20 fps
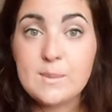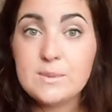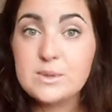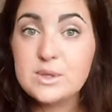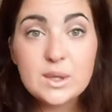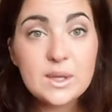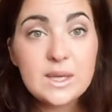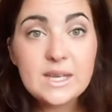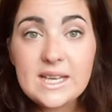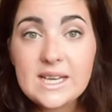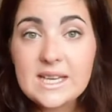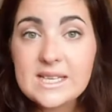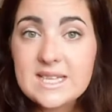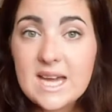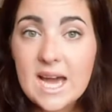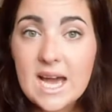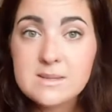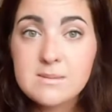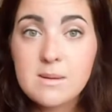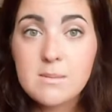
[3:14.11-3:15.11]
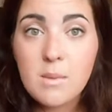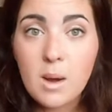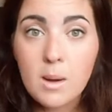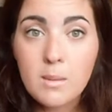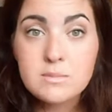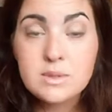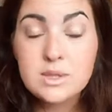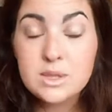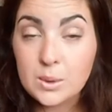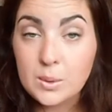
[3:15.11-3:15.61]
It was too late to ask my
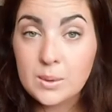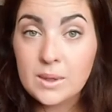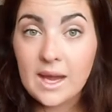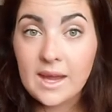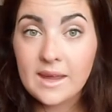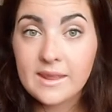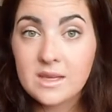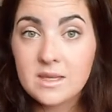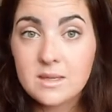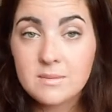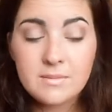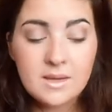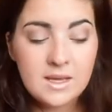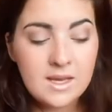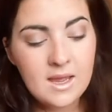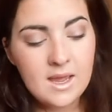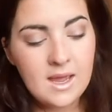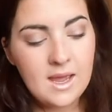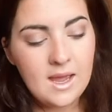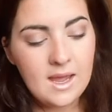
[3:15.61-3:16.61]
mum to go get them,